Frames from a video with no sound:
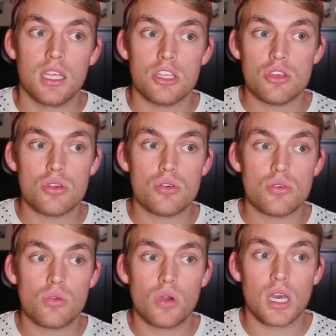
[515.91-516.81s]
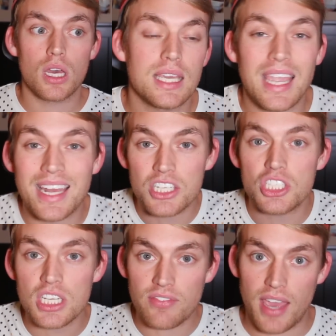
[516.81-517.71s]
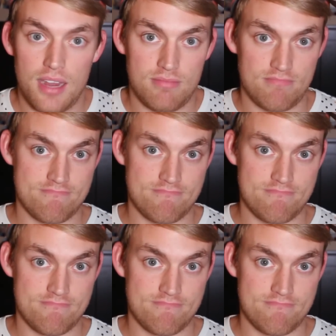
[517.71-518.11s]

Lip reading: you can achieve it.